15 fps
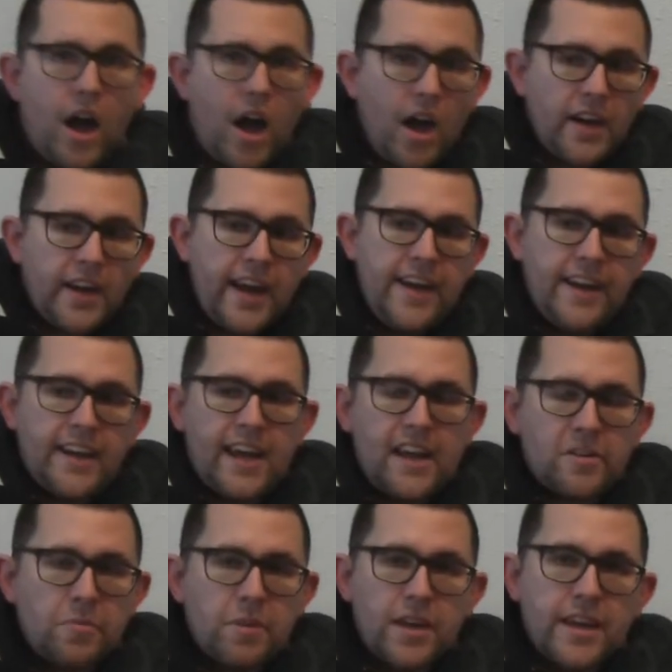Arcane
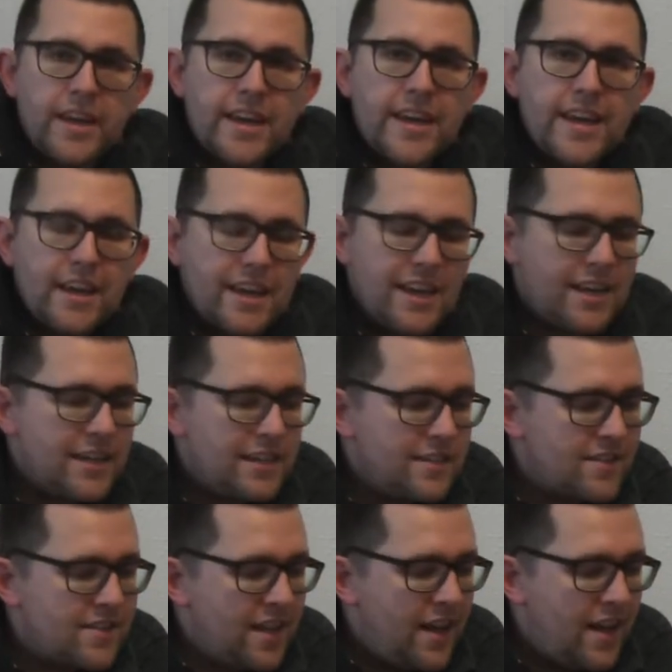Academy
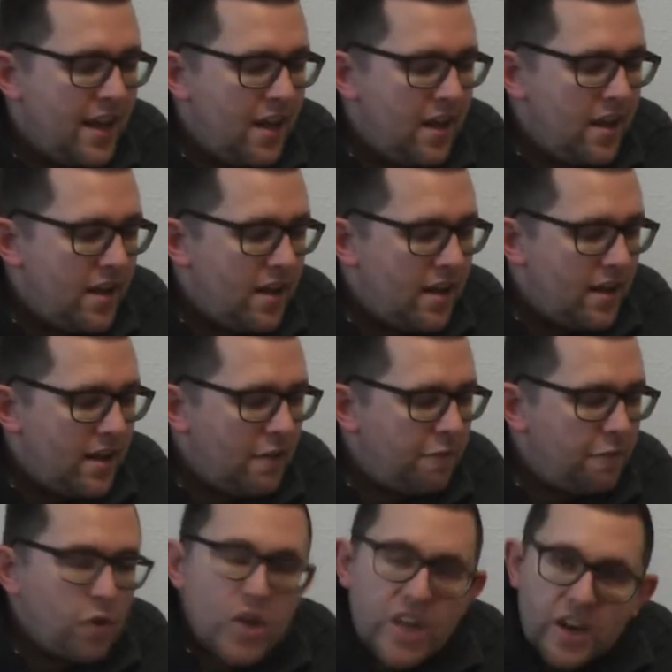is a
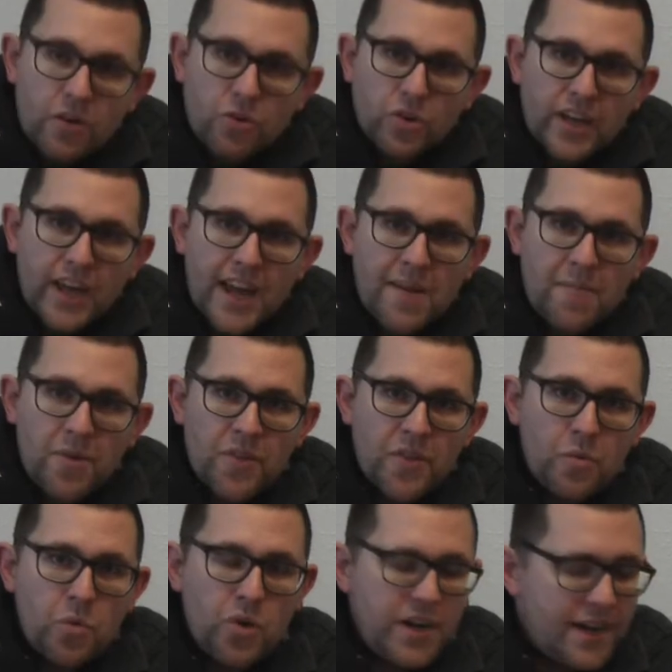funny old game. On
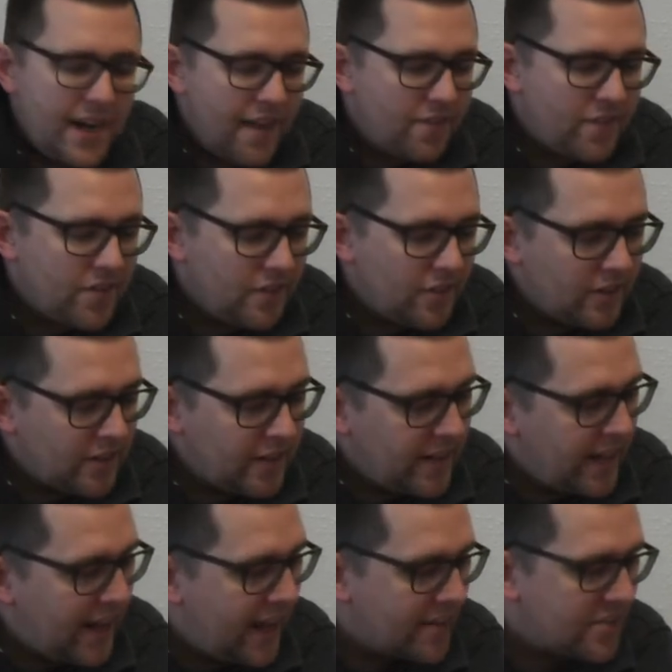the one level,
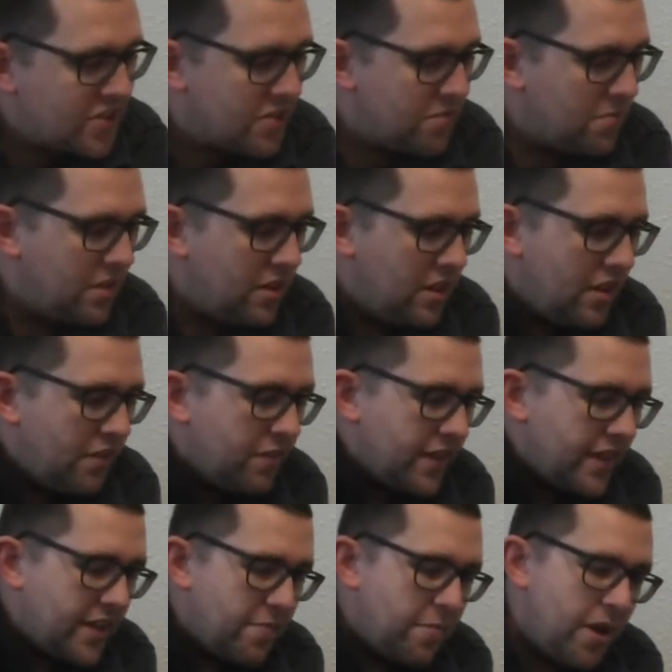it has some
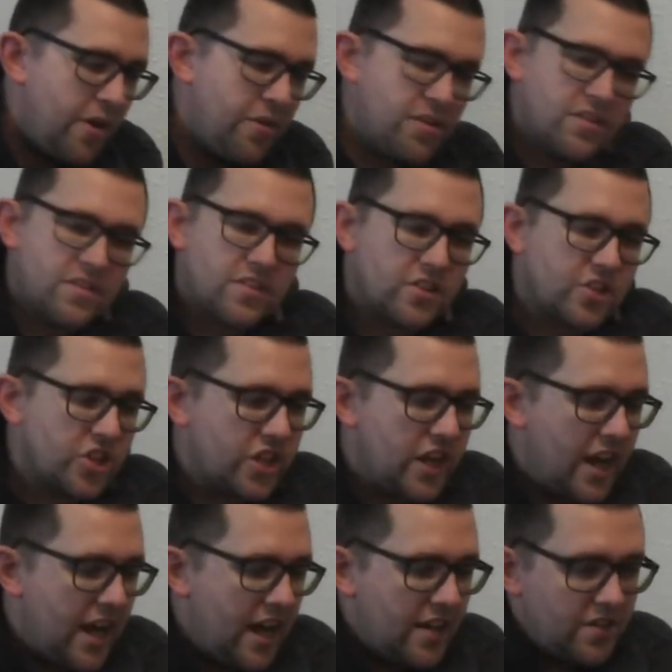lovely components, the
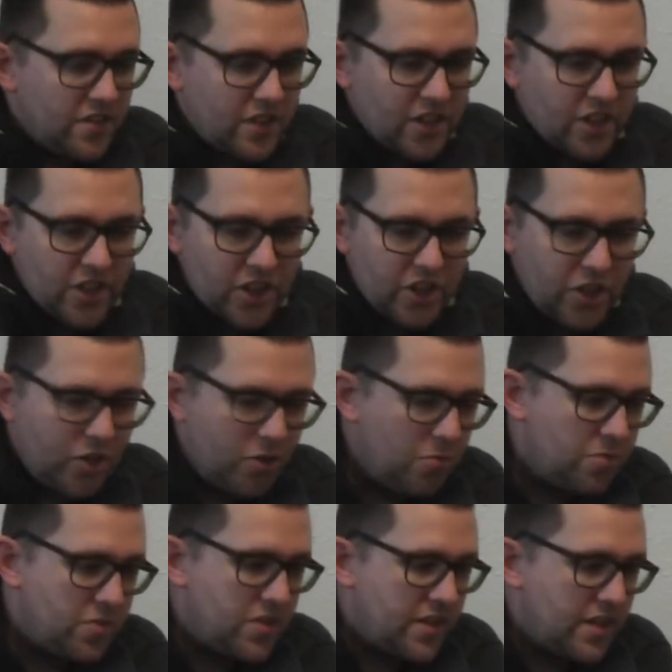shards, the
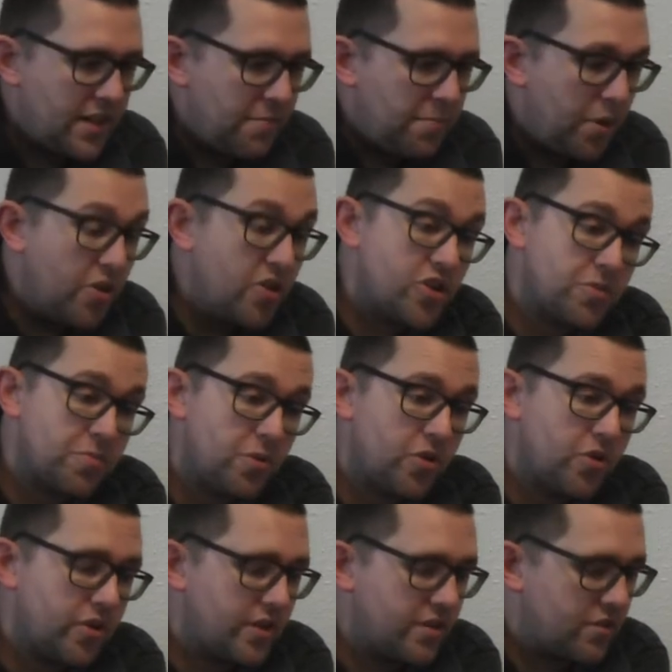cubes, the punch
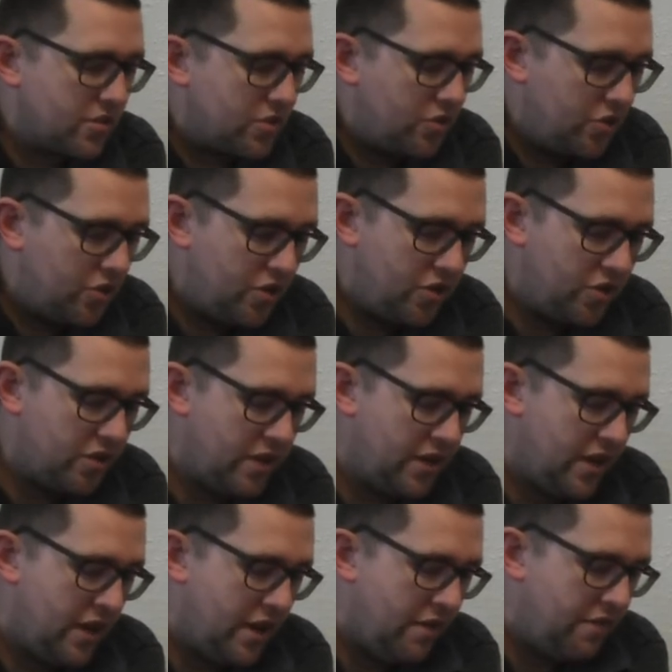board is good
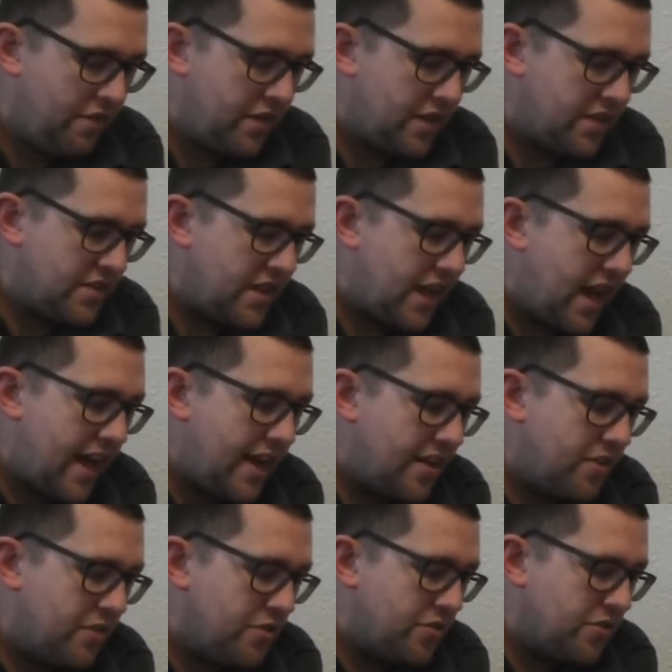for the
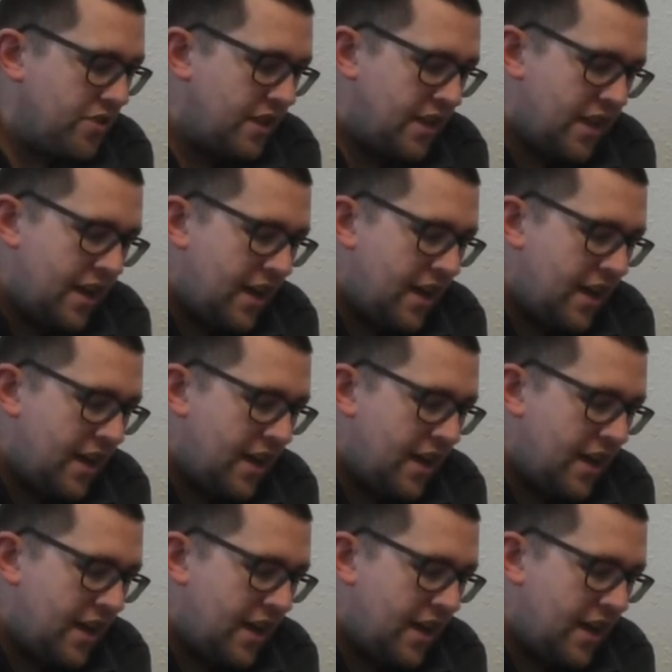tiles.